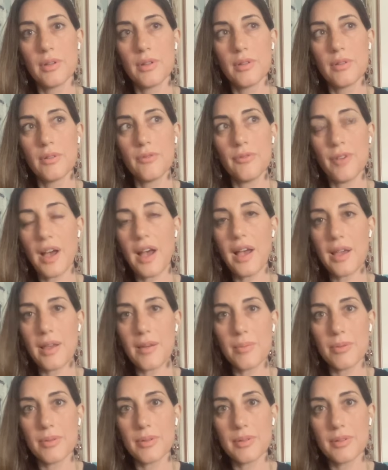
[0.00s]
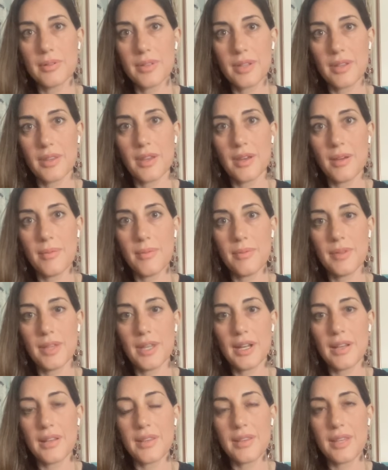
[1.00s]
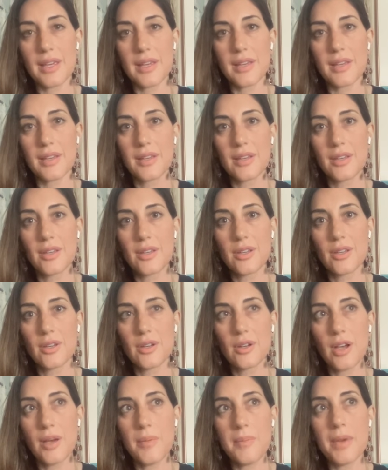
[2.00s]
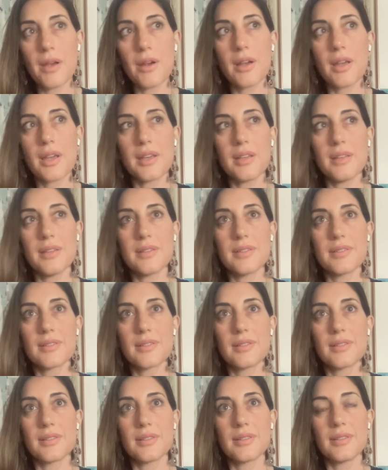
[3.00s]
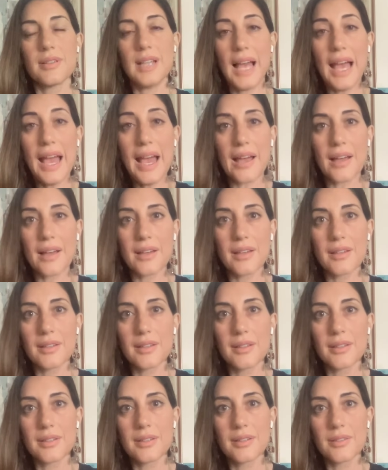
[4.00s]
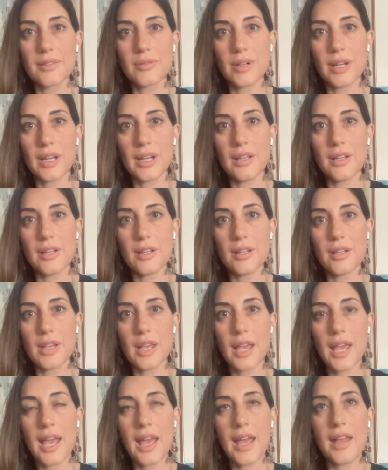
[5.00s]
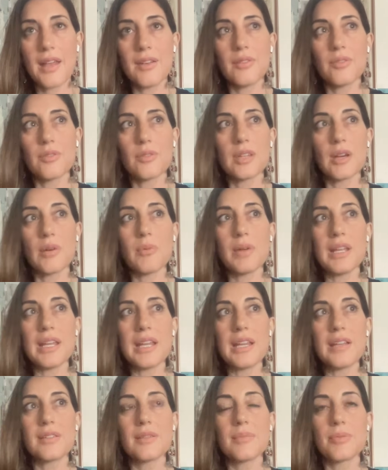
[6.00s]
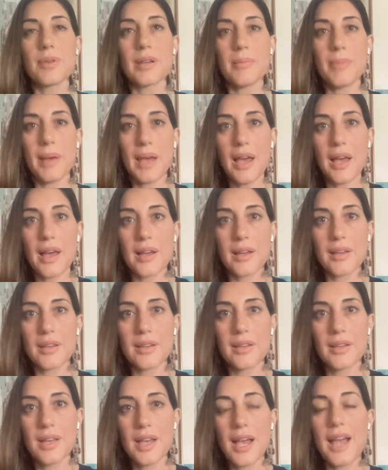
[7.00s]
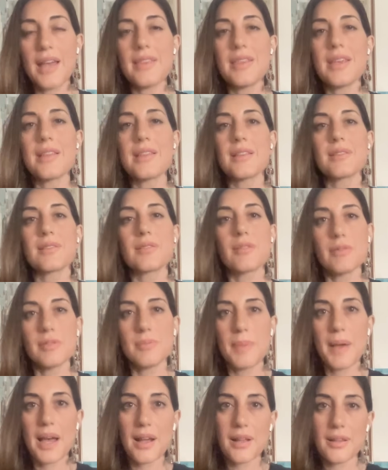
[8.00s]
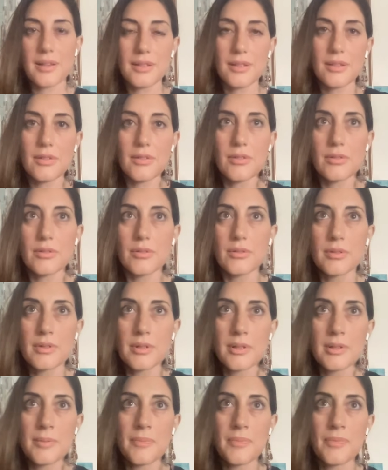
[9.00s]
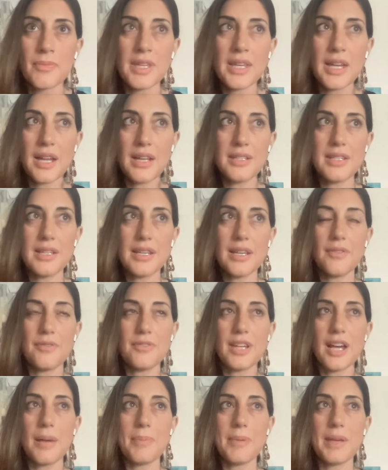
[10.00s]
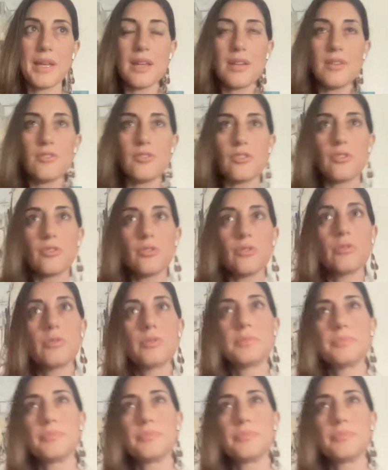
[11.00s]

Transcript: vibe to them that I think Americans lack, right? And that we need to bring back. I think this goes back to the idea of tapping into